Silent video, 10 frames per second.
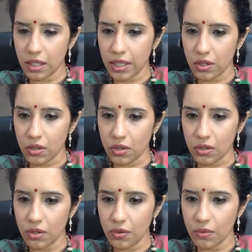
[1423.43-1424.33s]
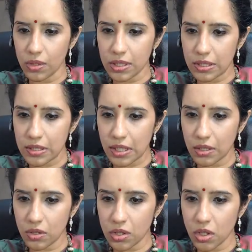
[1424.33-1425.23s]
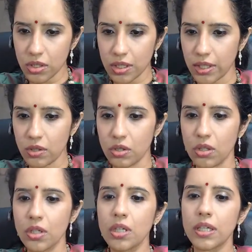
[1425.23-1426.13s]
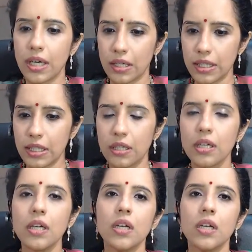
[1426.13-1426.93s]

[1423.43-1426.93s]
I don't know. Was it a son or a daughter? I don't know. Yeah, he.